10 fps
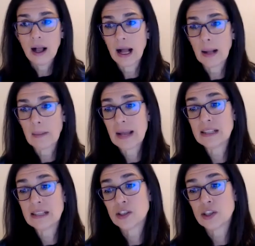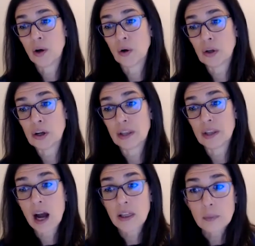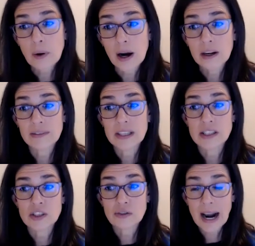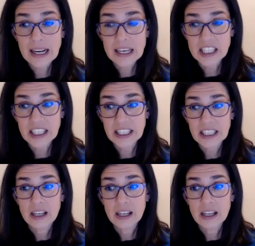And so, the other part of this strategy